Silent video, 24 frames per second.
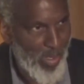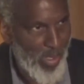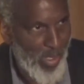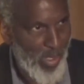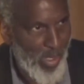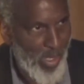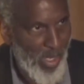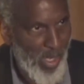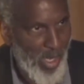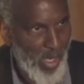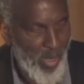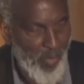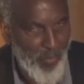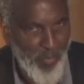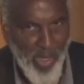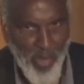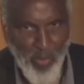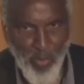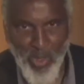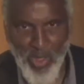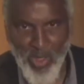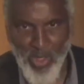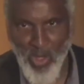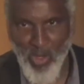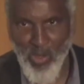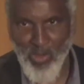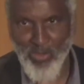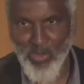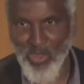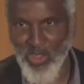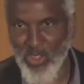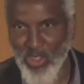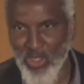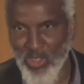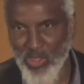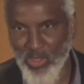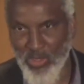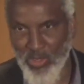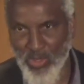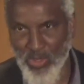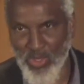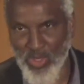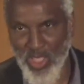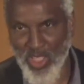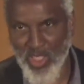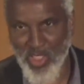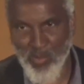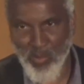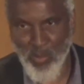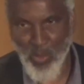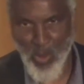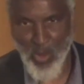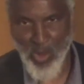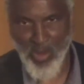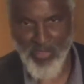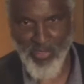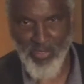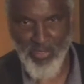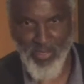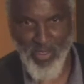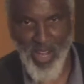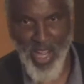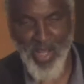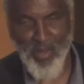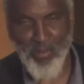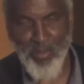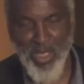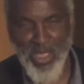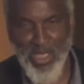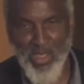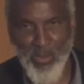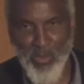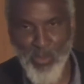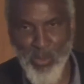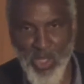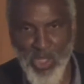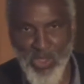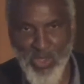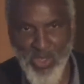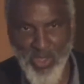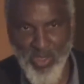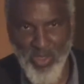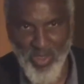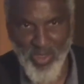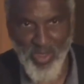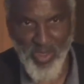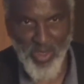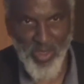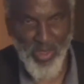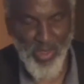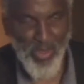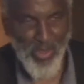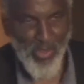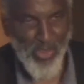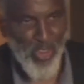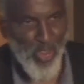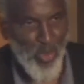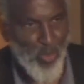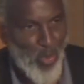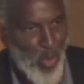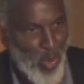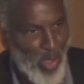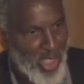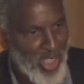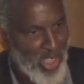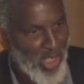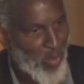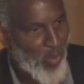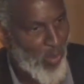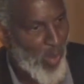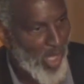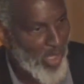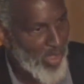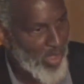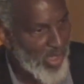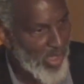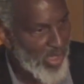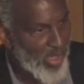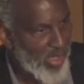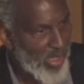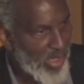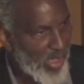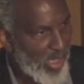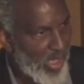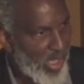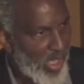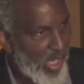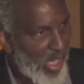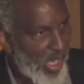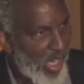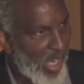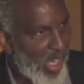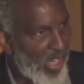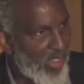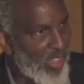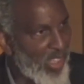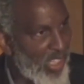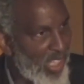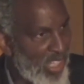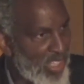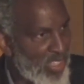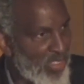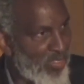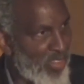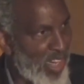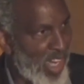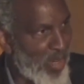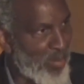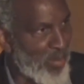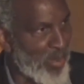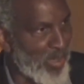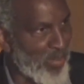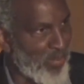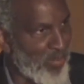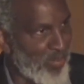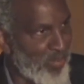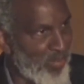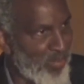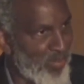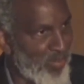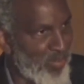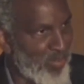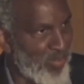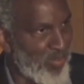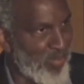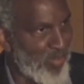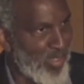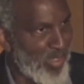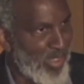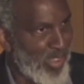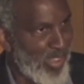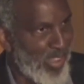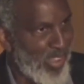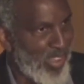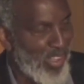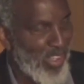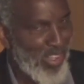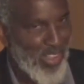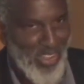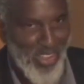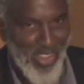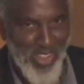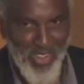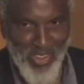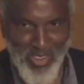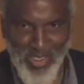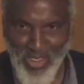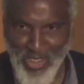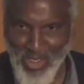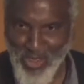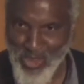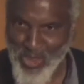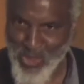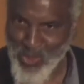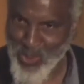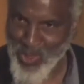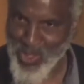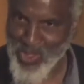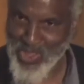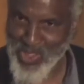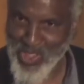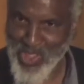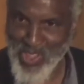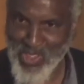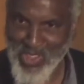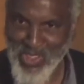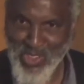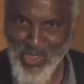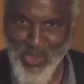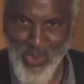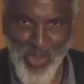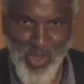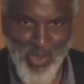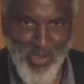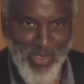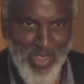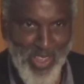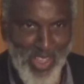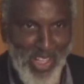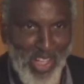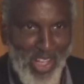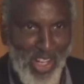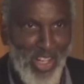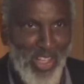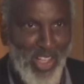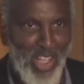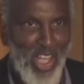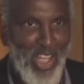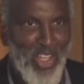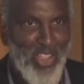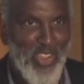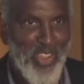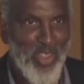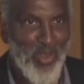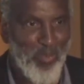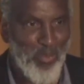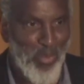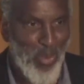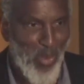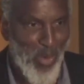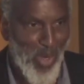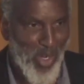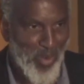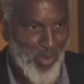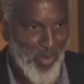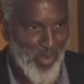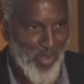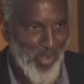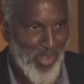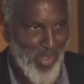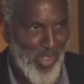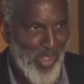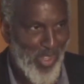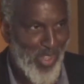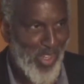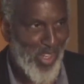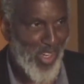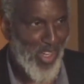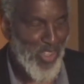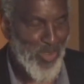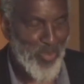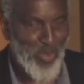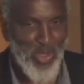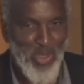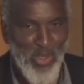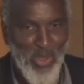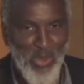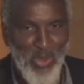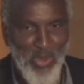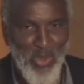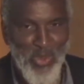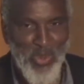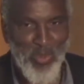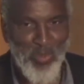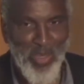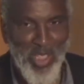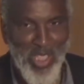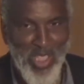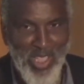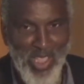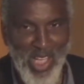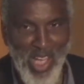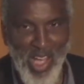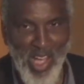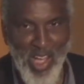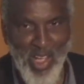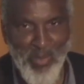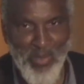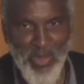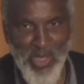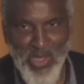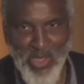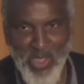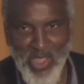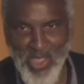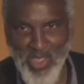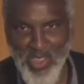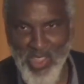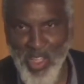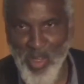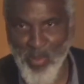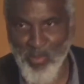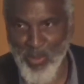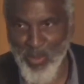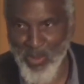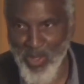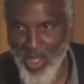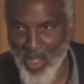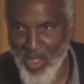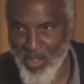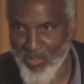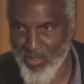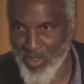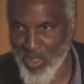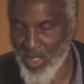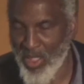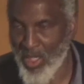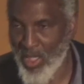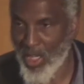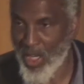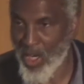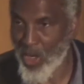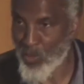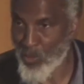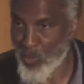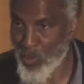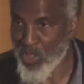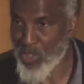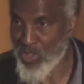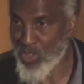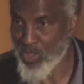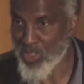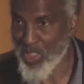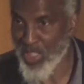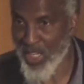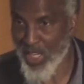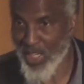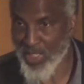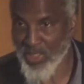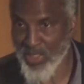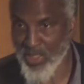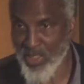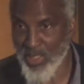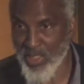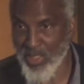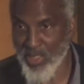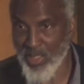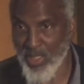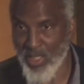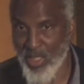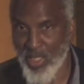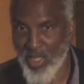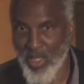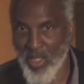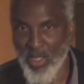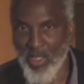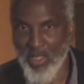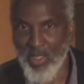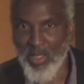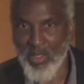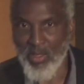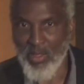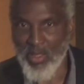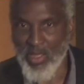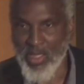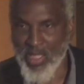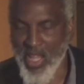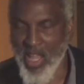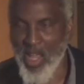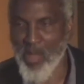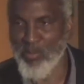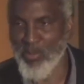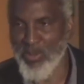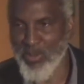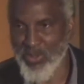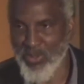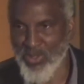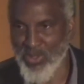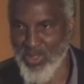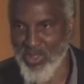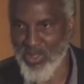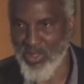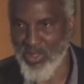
And we know for years that the more fragmented a region, the more inequality and the less vibrant. Again, Twin Cities is sort of a case in point. It's been used many times as an example of a region that actually dampens